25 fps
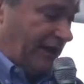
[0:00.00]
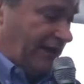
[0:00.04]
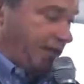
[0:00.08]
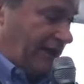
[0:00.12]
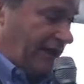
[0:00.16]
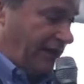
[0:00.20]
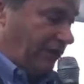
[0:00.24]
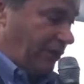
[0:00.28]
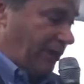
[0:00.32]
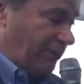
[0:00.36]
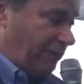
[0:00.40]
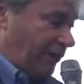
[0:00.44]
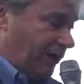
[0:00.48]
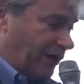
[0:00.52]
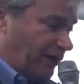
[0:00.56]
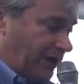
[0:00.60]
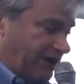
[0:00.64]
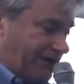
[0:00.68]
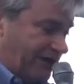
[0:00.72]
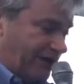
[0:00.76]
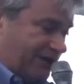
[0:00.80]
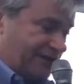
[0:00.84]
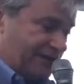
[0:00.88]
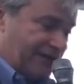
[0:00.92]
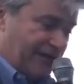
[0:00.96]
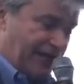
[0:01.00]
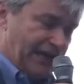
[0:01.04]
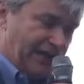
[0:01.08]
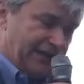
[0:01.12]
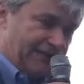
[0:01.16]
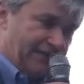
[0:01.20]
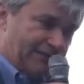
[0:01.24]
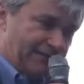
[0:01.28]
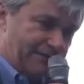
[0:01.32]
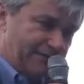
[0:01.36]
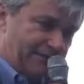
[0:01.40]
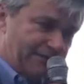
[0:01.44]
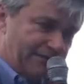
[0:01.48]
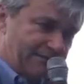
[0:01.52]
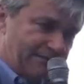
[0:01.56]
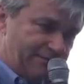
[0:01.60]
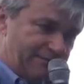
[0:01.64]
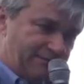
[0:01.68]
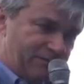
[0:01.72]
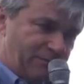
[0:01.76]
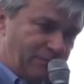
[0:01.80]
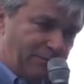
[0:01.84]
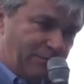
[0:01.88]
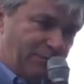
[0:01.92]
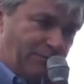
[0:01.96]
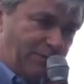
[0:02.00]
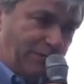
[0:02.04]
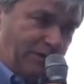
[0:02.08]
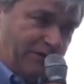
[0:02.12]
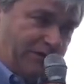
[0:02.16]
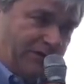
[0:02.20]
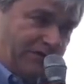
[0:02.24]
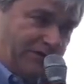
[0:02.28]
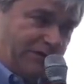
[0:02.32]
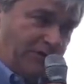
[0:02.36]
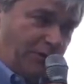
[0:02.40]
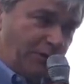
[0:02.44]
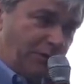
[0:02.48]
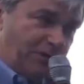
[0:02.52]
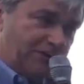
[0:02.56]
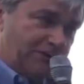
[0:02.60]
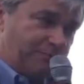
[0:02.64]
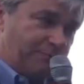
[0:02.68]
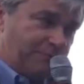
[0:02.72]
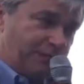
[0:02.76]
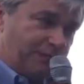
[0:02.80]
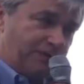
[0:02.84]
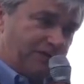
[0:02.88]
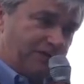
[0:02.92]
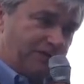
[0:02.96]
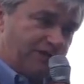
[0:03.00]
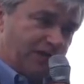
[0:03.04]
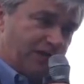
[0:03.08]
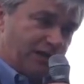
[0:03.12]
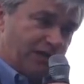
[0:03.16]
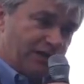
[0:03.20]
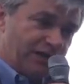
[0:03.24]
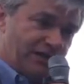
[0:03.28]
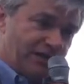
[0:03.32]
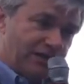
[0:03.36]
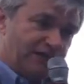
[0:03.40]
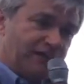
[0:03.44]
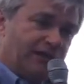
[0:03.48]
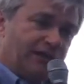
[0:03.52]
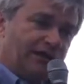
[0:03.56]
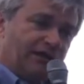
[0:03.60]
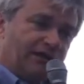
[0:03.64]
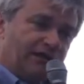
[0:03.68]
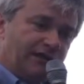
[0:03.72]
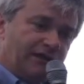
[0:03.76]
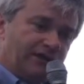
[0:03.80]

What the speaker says: The only product in its class that supports USB charging,